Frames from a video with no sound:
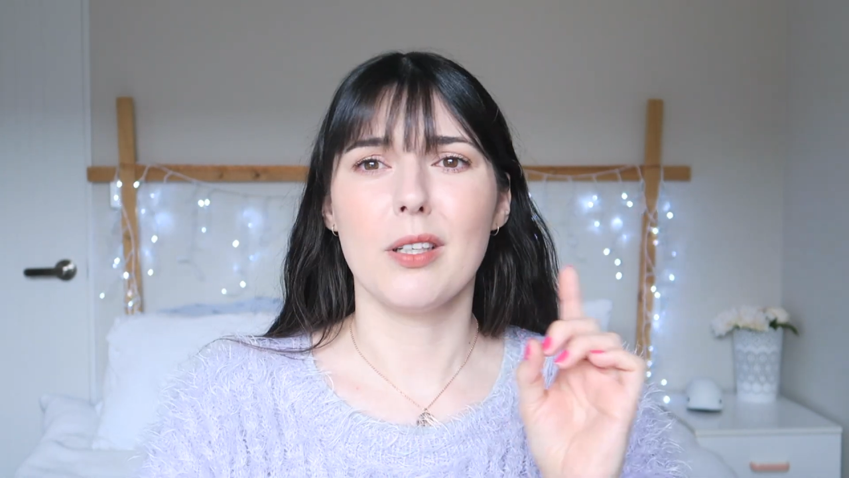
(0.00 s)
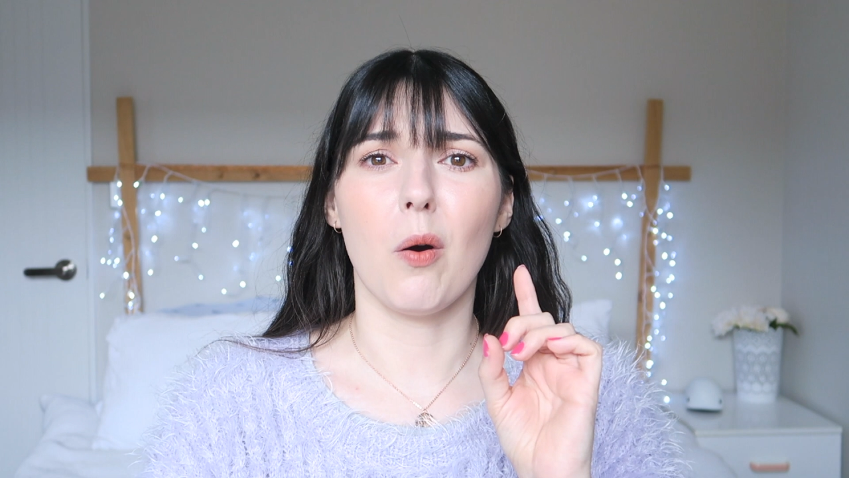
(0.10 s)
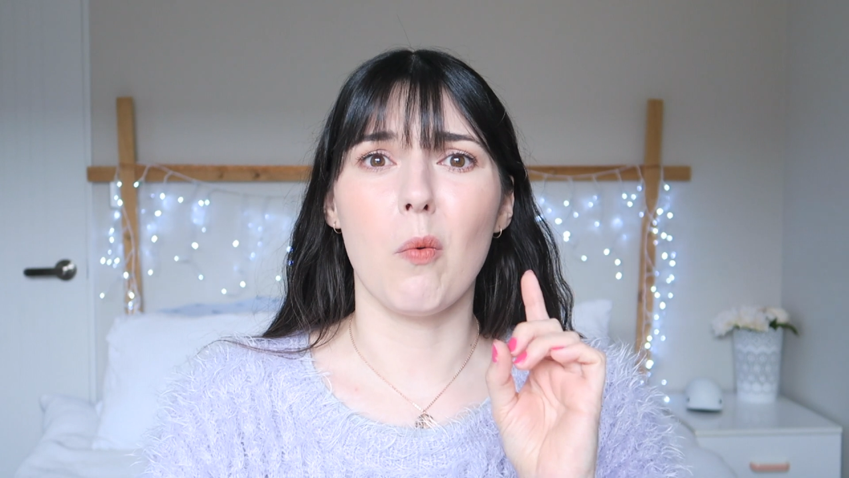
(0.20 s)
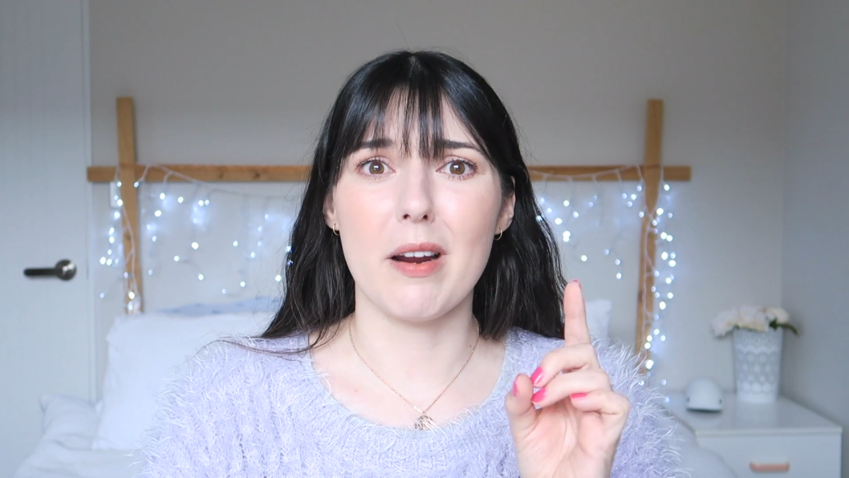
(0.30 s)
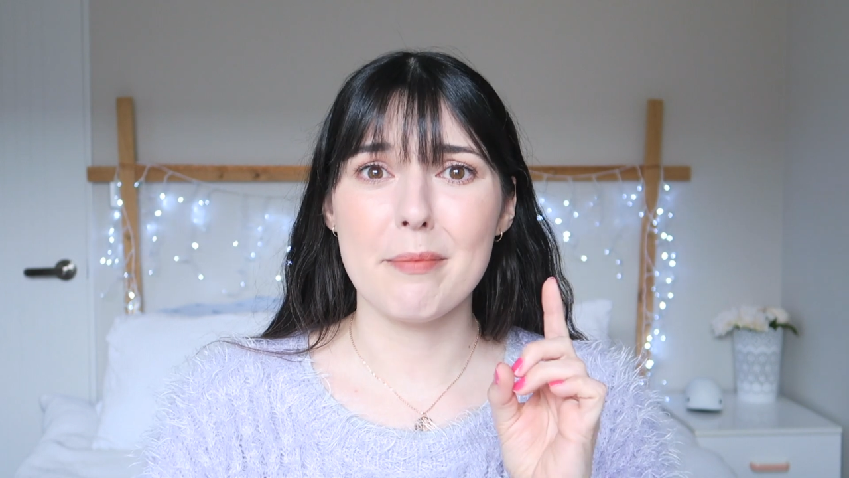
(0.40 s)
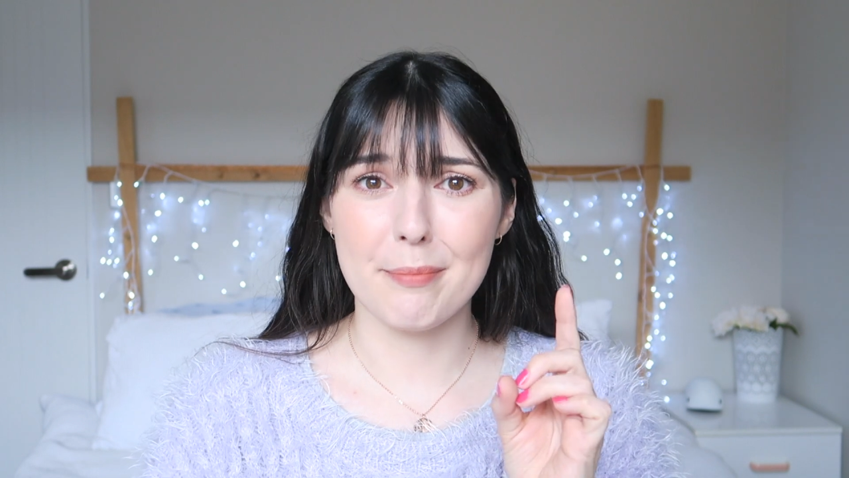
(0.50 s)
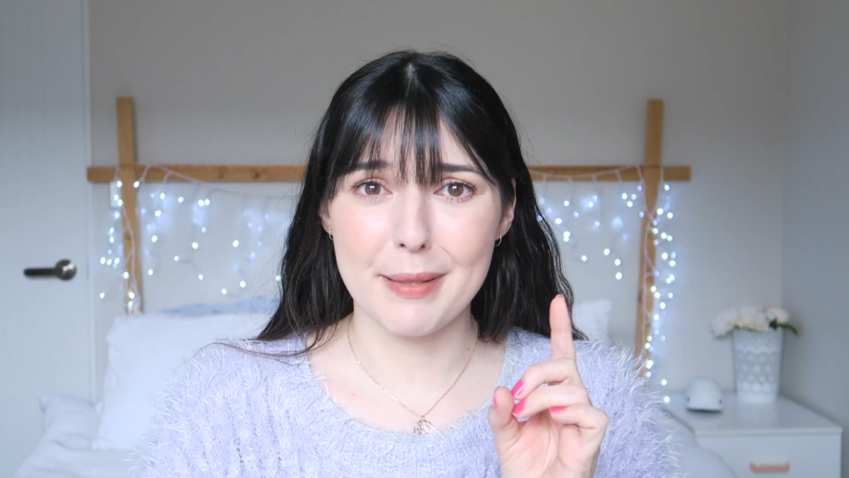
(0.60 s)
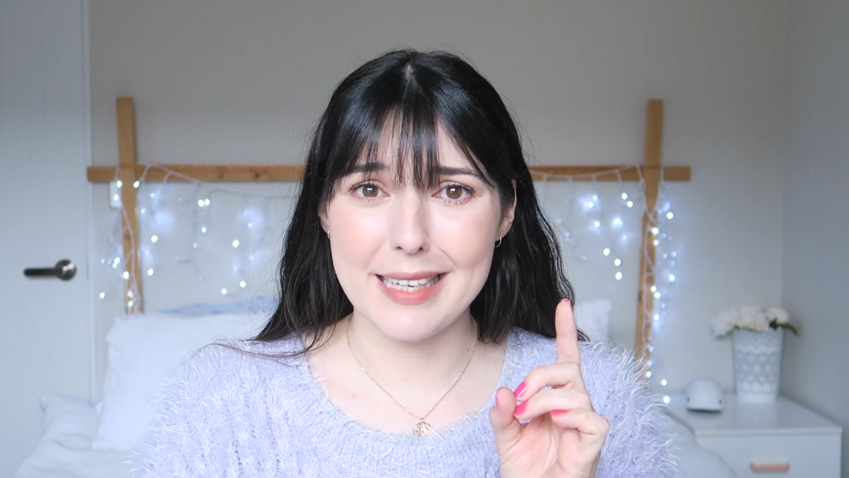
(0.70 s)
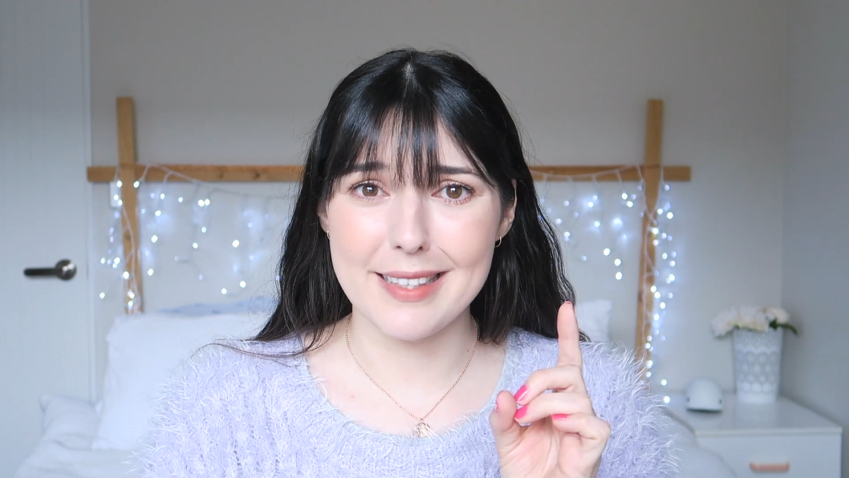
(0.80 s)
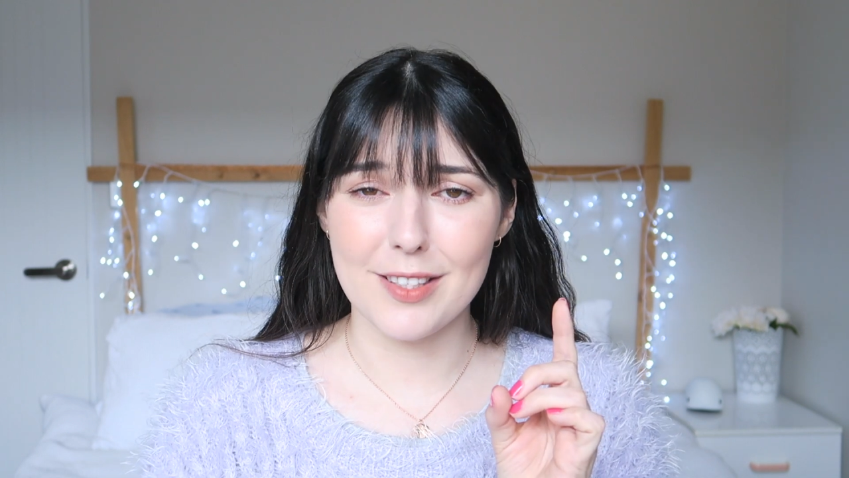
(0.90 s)
got one
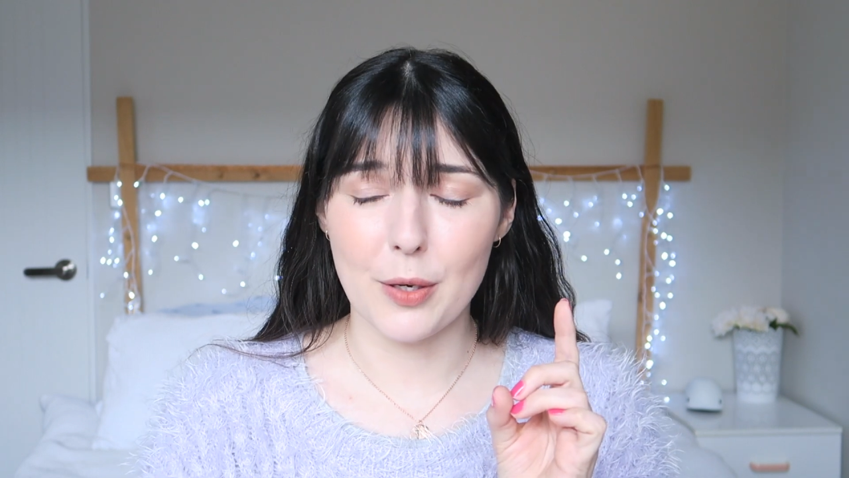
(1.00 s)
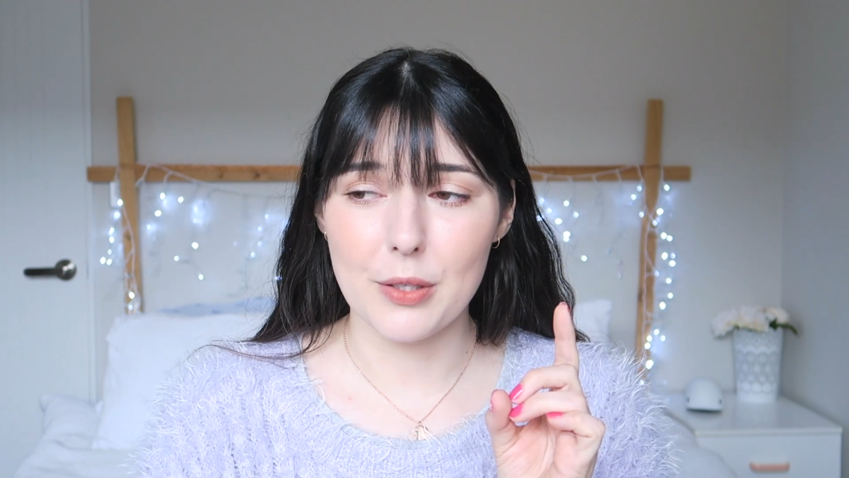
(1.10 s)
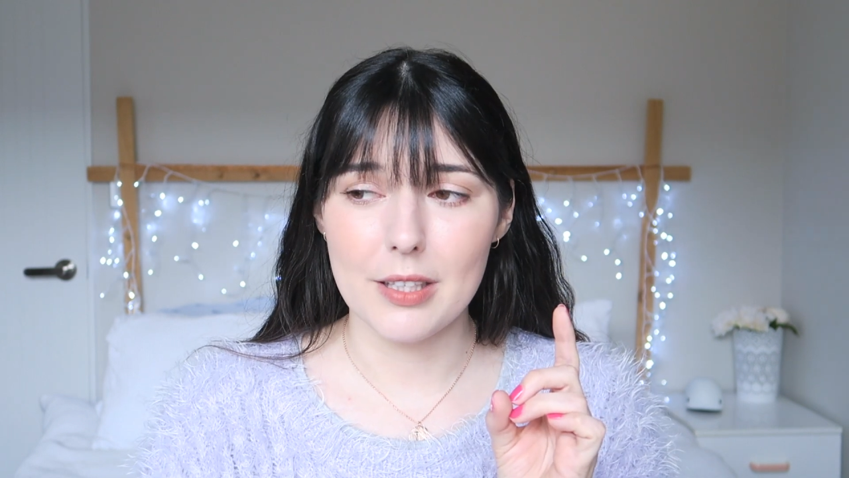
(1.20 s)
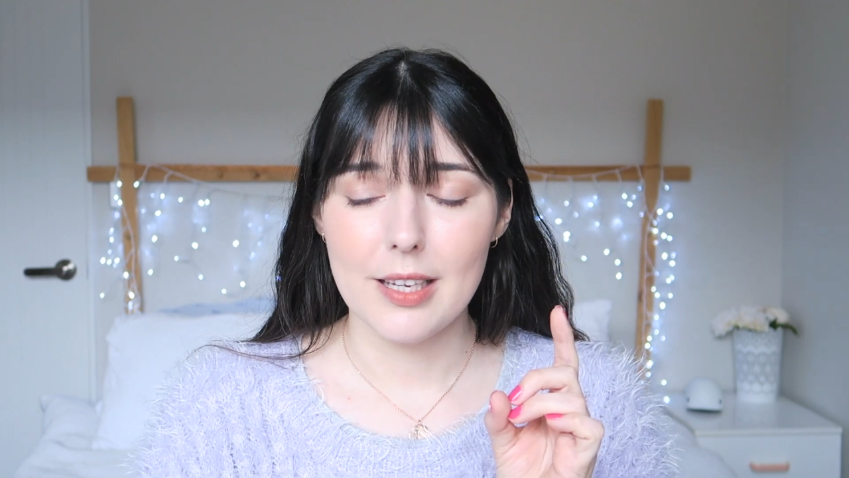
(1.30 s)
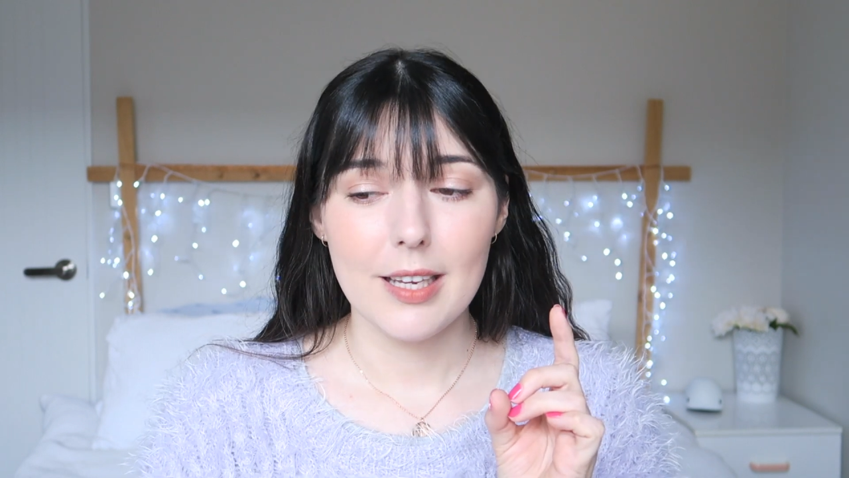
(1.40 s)
pink tone